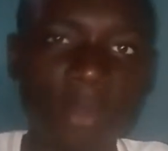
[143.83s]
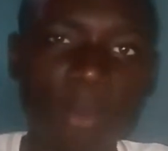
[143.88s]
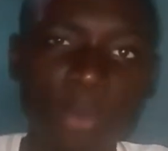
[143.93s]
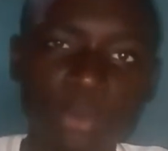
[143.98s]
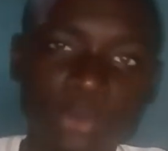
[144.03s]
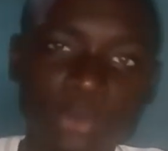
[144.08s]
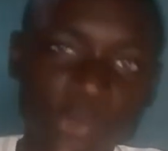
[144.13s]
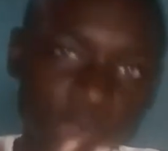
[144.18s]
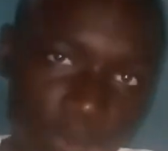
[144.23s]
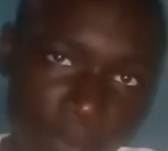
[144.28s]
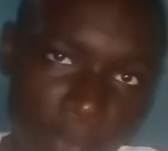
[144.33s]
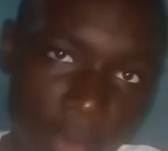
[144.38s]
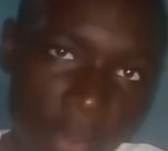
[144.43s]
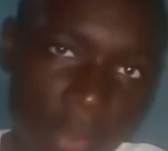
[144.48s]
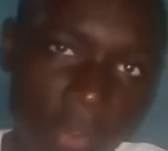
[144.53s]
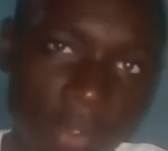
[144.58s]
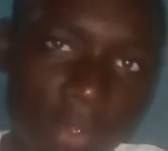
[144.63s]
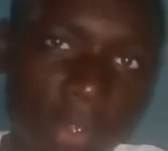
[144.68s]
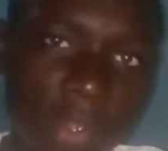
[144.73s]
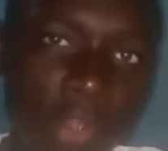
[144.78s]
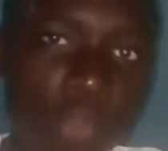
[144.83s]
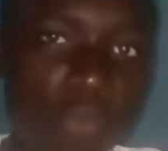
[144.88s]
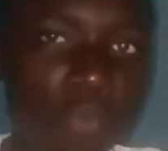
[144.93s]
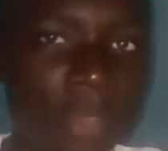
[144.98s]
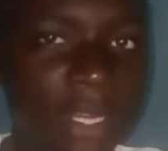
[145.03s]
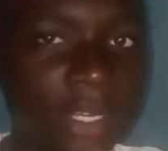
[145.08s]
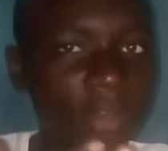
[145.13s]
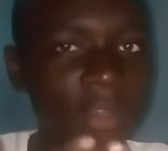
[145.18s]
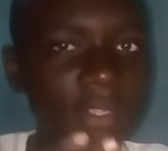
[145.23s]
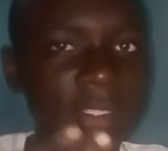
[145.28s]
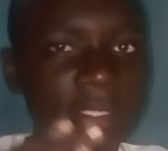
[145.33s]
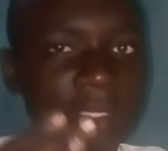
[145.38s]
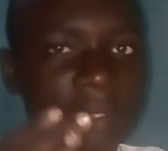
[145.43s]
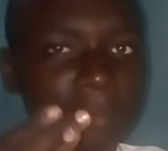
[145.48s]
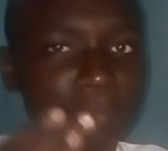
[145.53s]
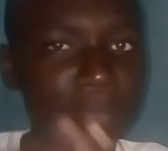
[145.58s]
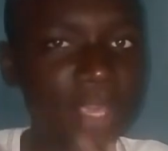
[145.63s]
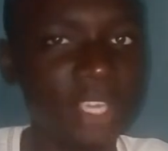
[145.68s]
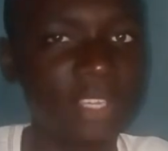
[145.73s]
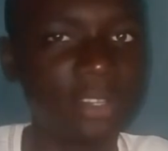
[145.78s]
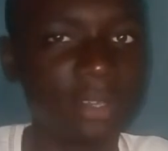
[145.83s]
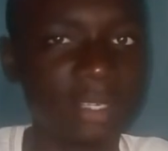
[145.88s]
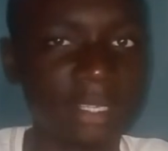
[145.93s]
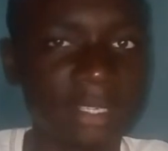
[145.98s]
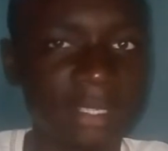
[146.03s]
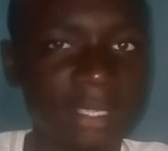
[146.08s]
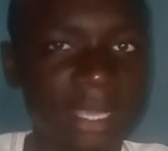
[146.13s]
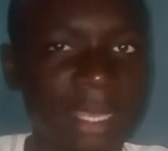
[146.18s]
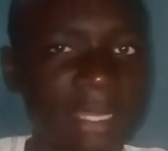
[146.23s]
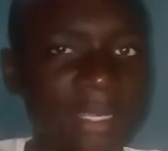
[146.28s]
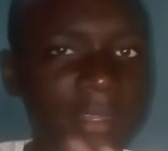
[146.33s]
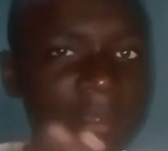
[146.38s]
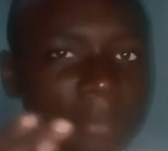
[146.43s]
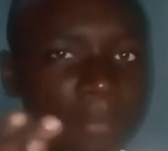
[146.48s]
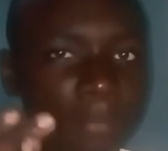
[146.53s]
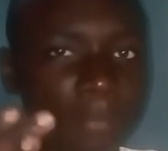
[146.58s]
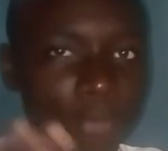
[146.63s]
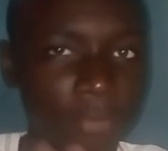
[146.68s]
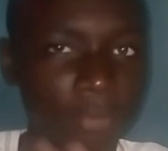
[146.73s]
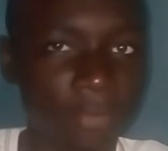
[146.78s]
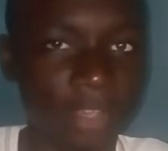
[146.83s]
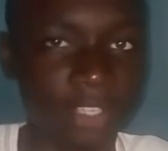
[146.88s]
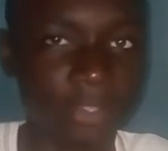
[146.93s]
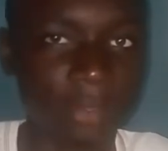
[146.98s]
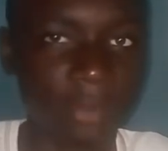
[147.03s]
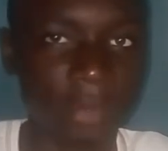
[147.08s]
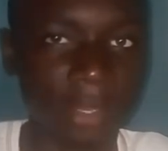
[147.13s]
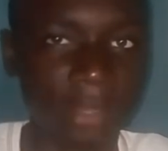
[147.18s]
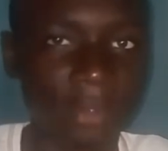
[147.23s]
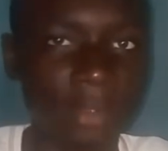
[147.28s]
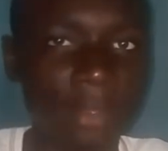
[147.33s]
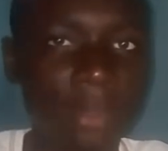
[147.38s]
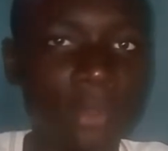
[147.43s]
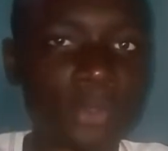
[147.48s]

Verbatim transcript: or too small will not make your design professional.